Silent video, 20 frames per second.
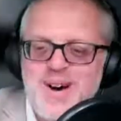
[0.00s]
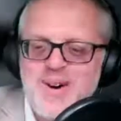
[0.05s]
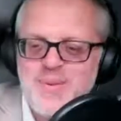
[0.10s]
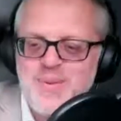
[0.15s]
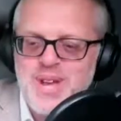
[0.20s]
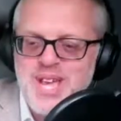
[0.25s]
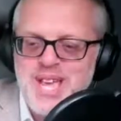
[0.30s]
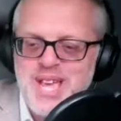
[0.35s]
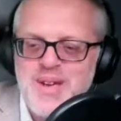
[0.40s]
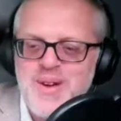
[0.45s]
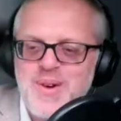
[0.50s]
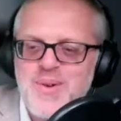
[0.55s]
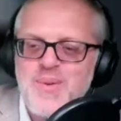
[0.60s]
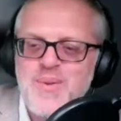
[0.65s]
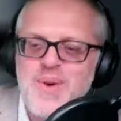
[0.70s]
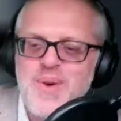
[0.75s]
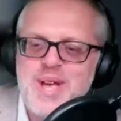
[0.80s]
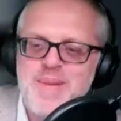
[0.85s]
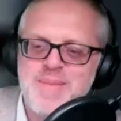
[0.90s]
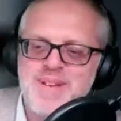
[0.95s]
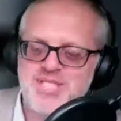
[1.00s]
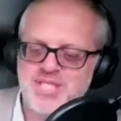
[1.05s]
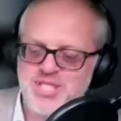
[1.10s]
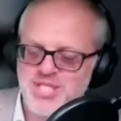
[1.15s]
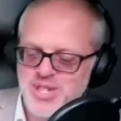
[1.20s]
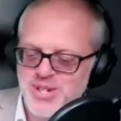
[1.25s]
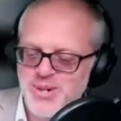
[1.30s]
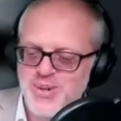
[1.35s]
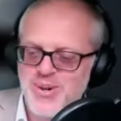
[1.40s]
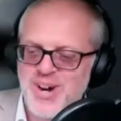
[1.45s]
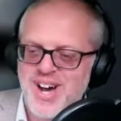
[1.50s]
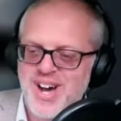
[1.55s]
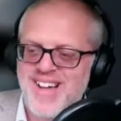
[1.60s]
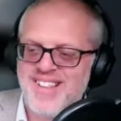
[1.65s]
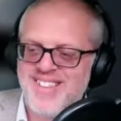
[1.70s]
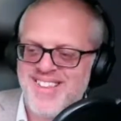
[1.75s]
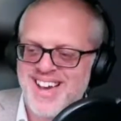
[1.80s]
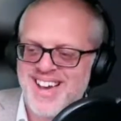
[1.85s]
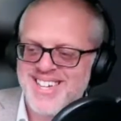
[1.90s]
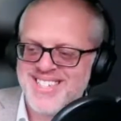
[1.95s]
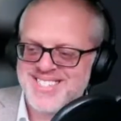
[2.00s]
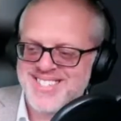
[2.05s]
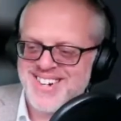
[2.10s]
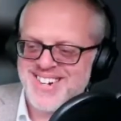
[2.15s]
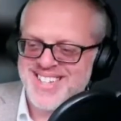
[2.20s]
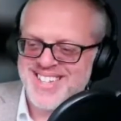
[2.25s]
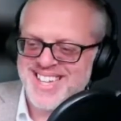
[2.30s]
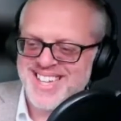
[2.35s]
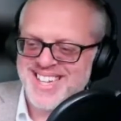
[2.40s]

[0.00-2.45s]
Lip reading: we miss you a lot, Charlie.